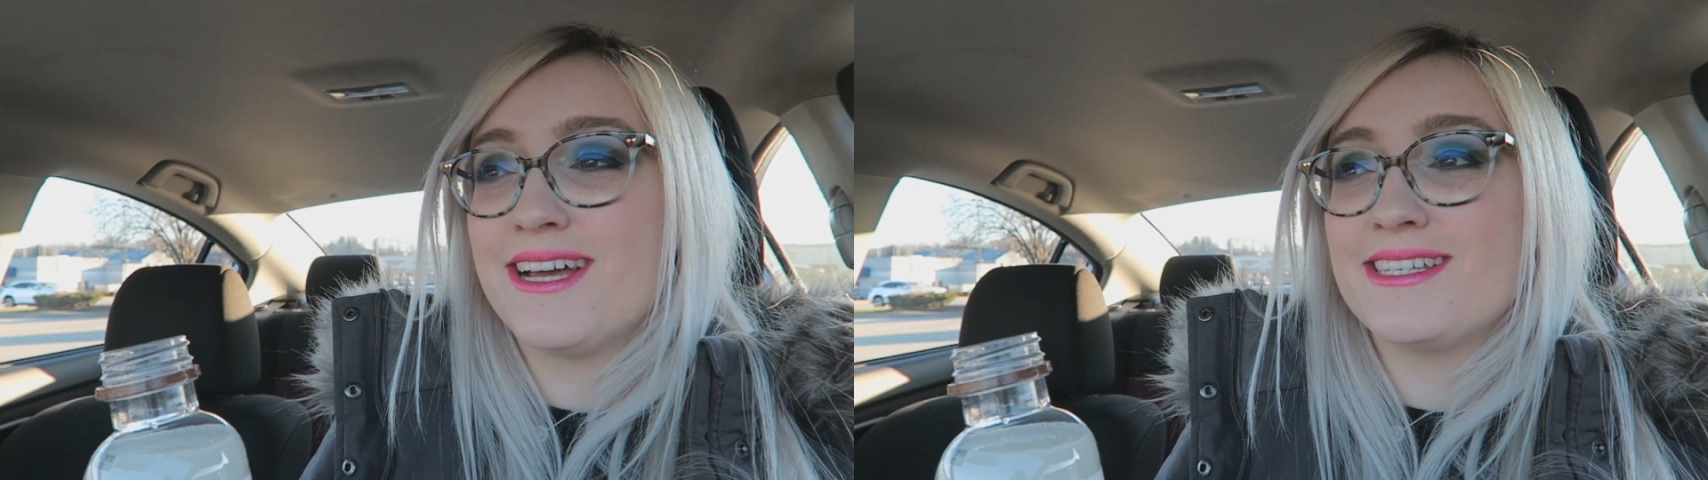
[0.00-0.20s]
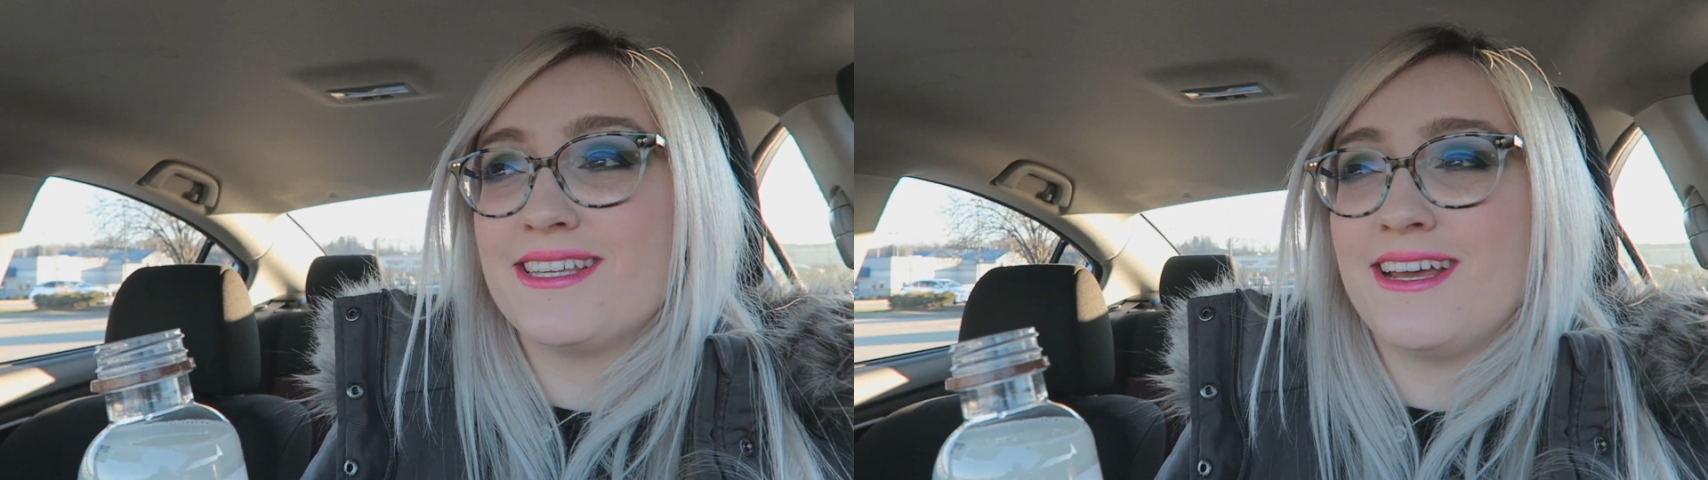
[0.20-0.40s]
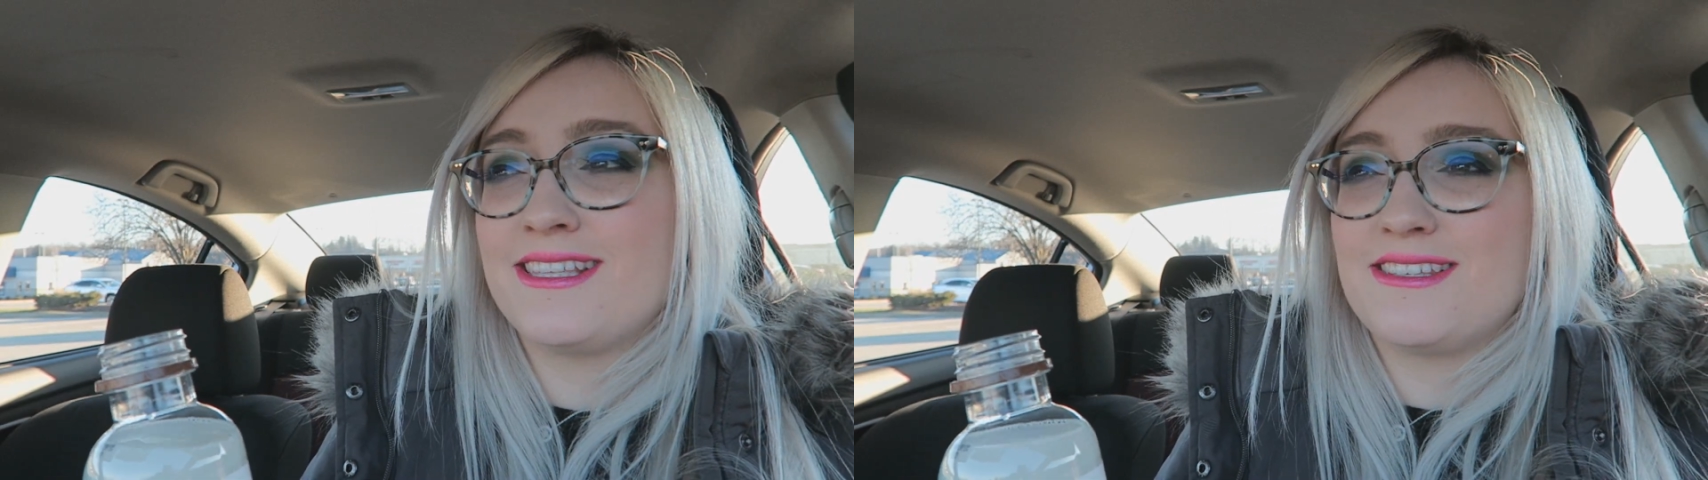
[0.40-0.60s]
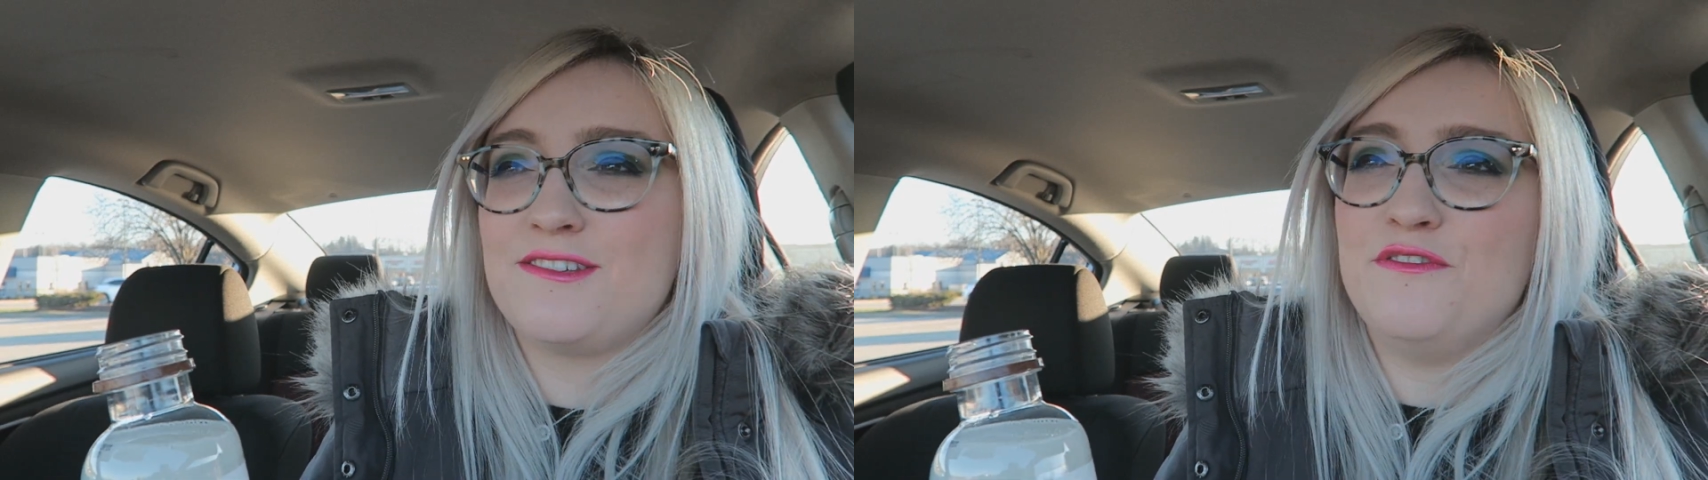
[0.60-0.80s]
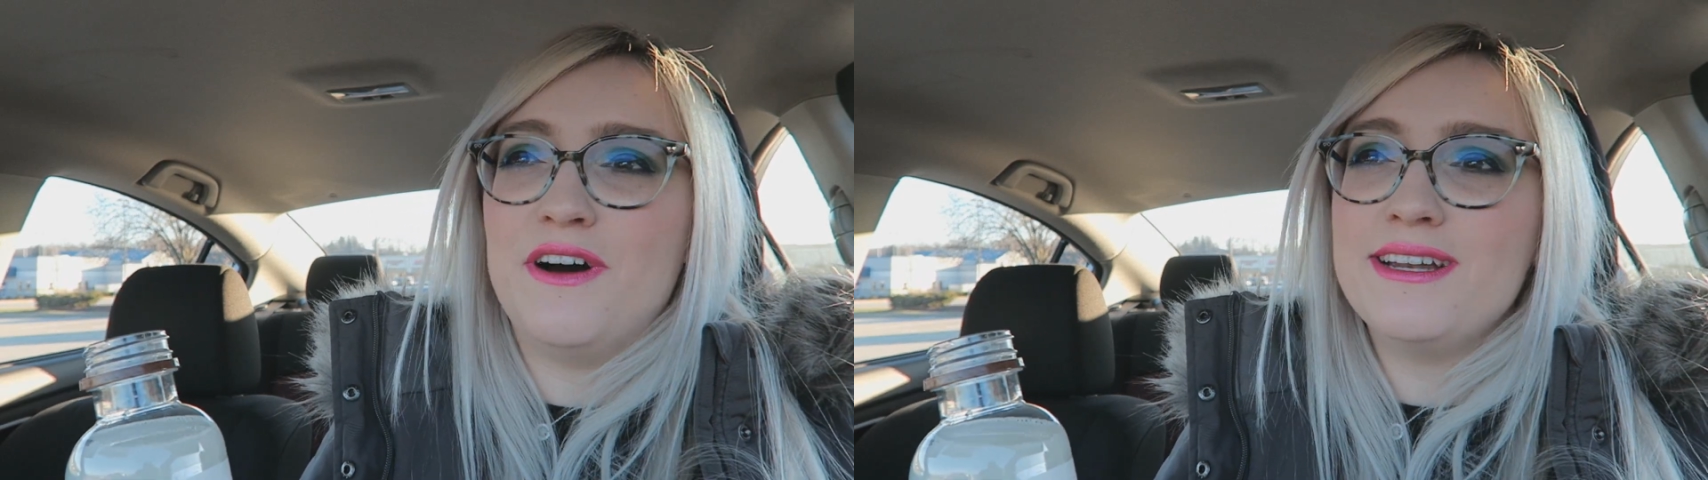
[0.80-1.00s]
because
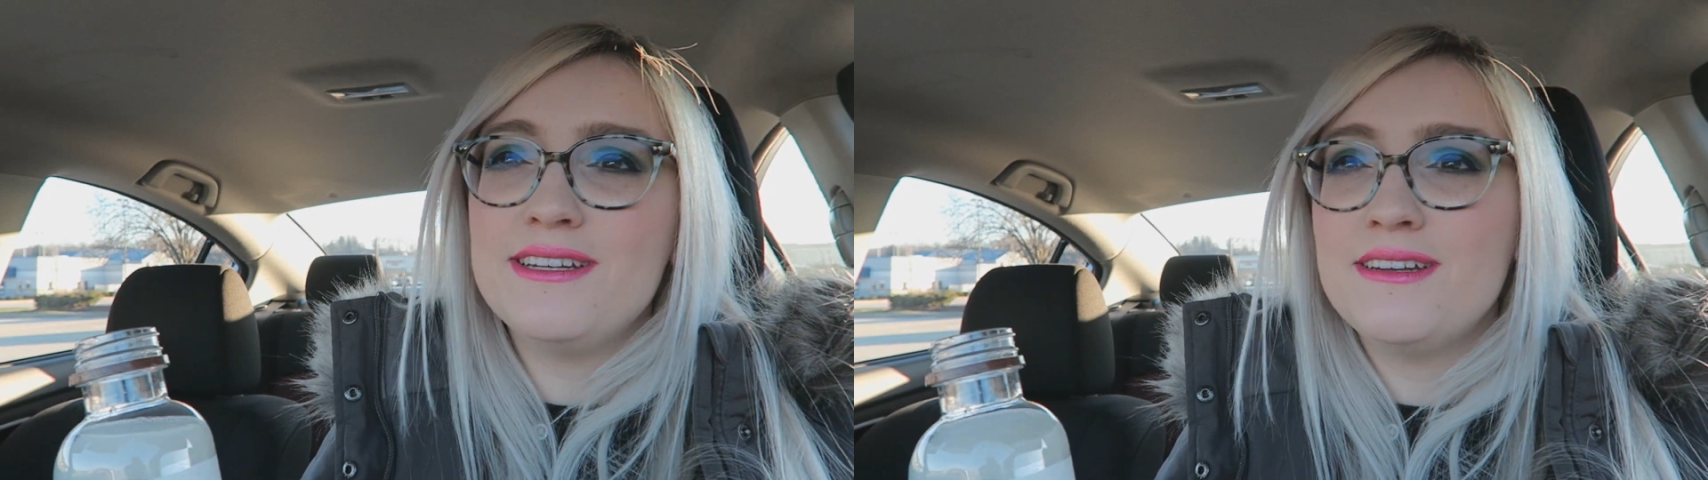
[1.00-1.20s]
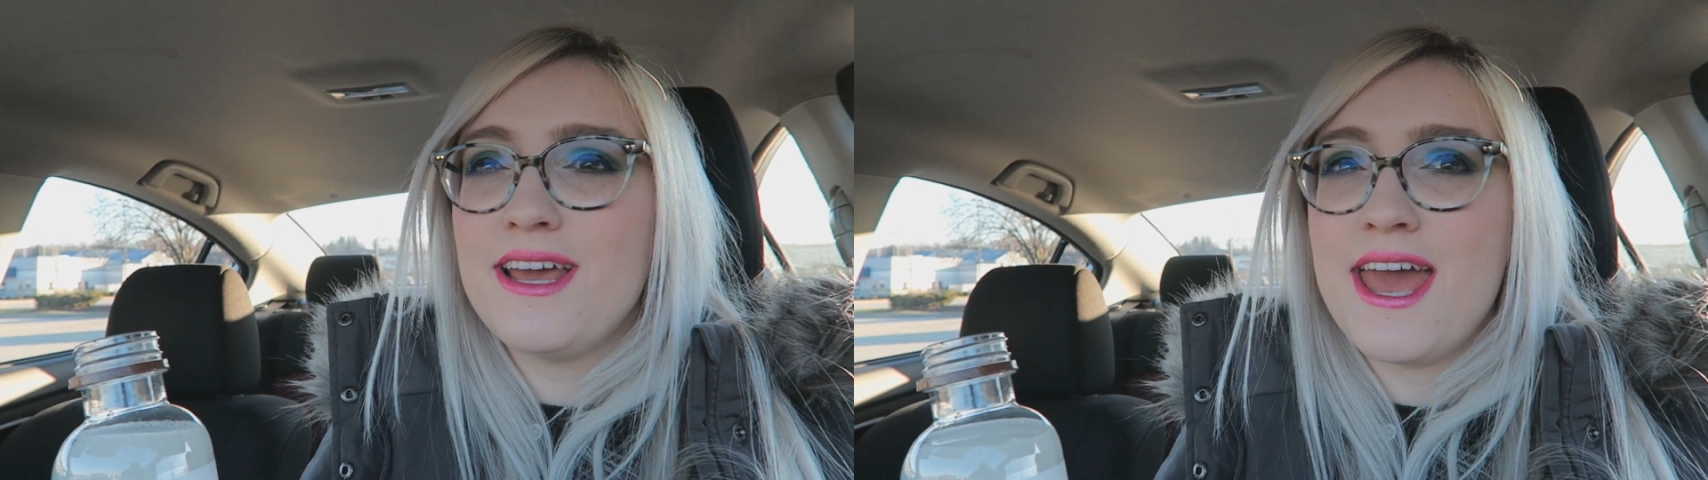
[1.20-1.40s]
it's fun,